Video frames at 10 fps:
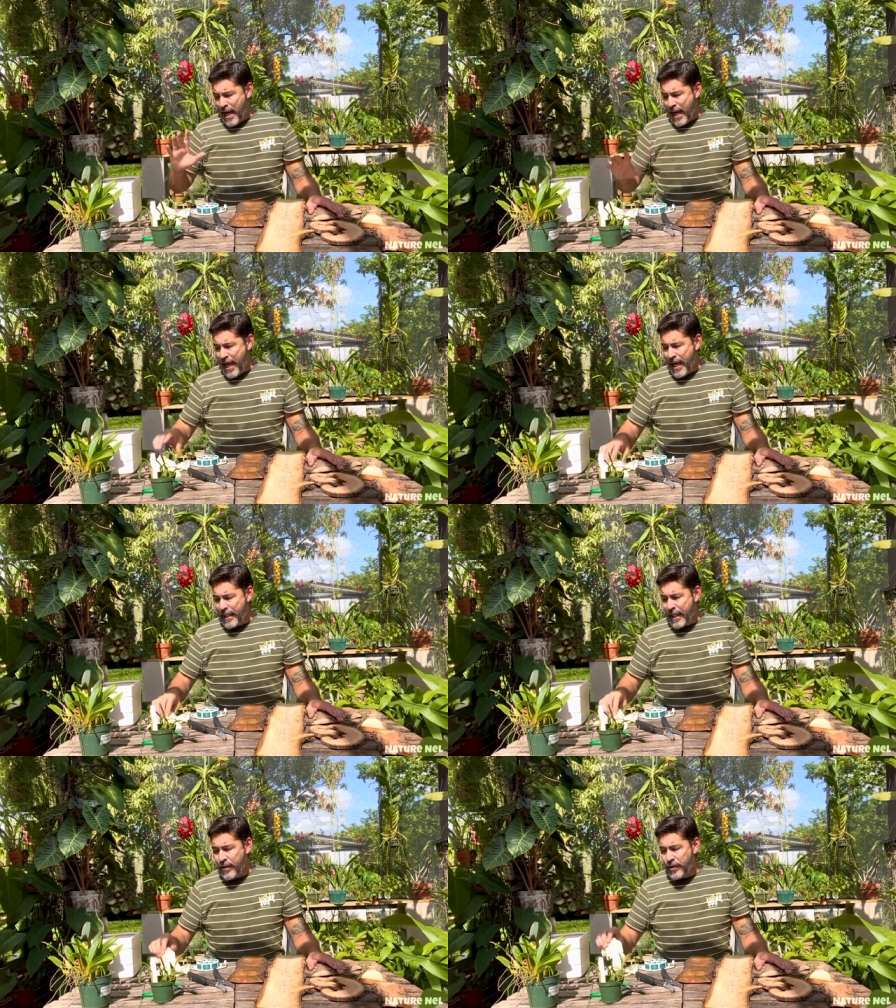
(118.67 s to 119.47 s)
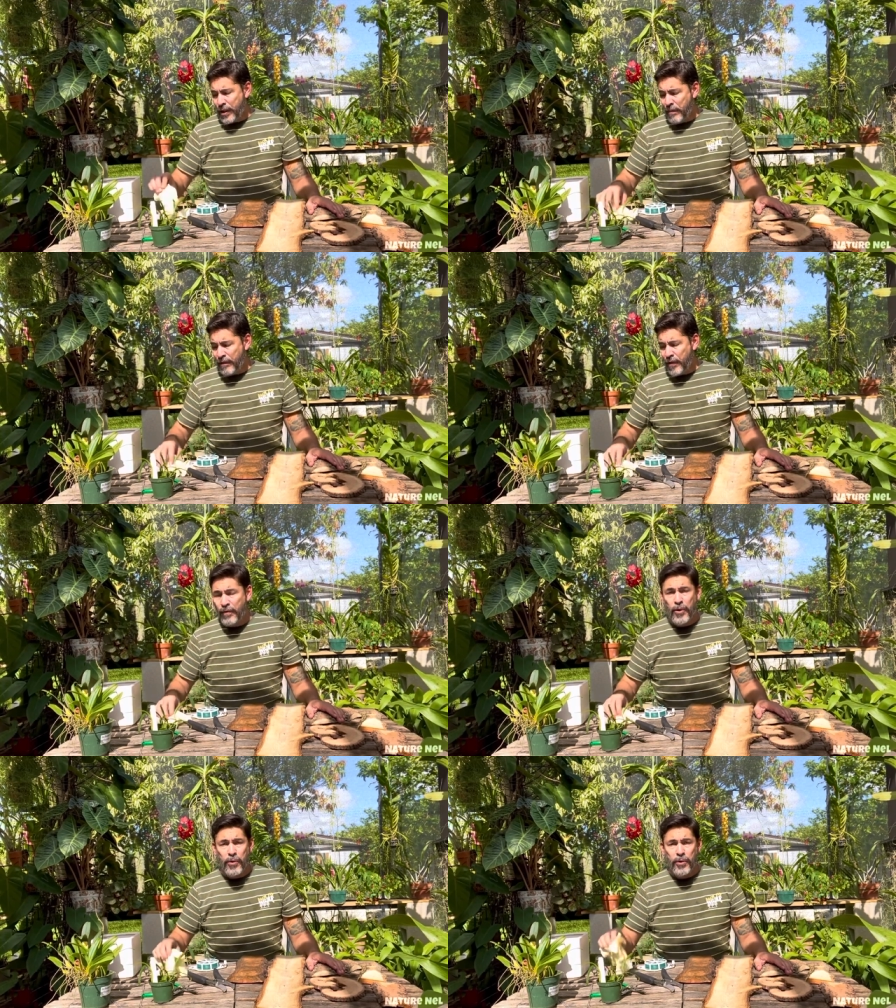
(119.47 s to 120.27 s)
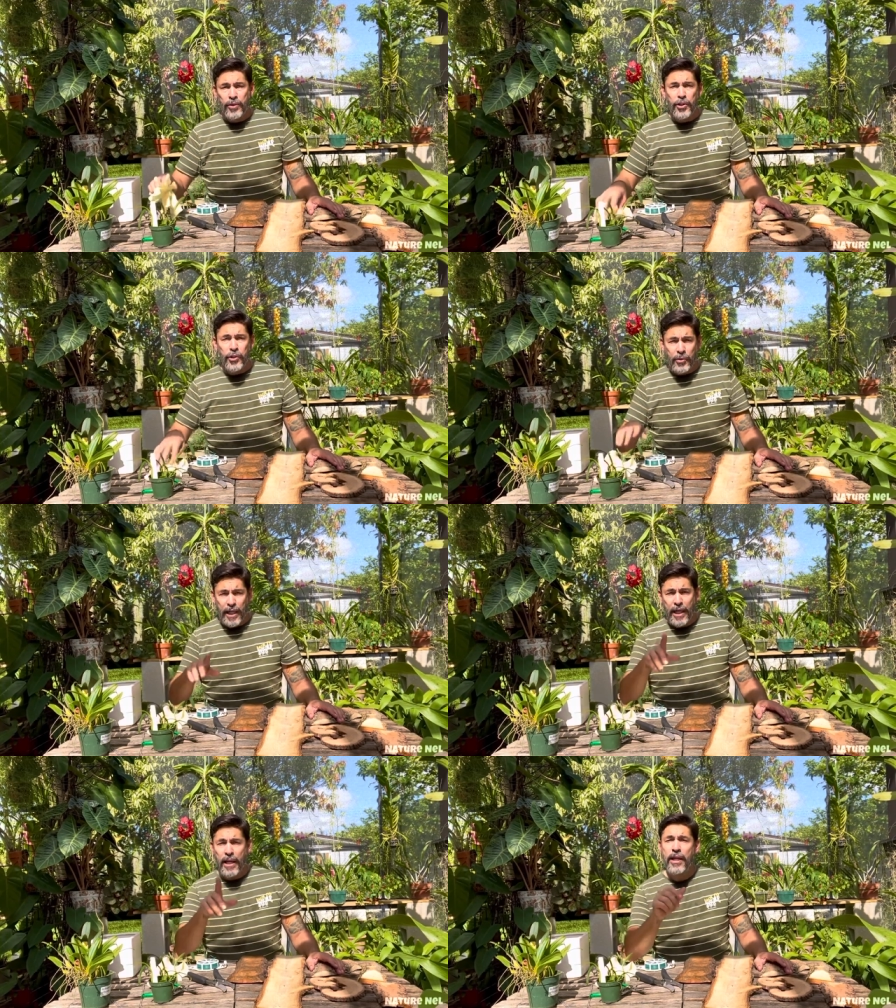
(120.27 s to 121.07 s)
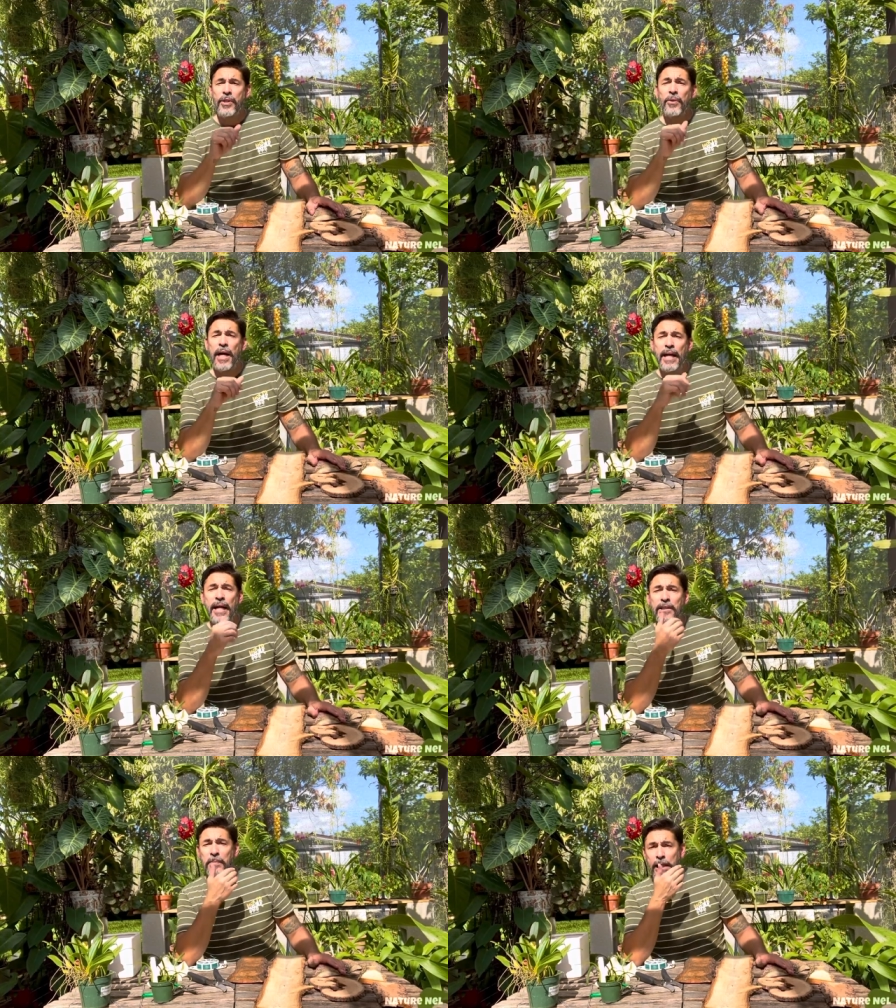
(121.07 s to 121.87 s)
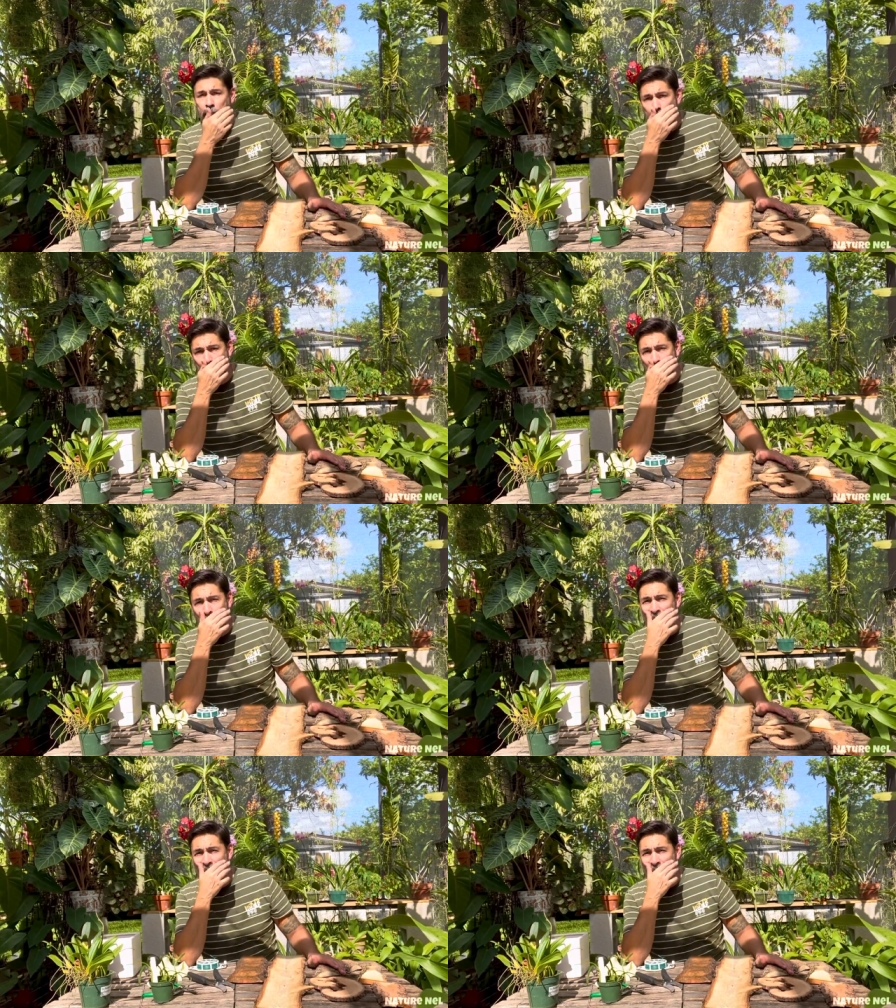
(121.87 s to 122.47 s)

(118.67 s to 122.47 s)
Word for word: And I know some of you viewers, Nudie, you had asked me on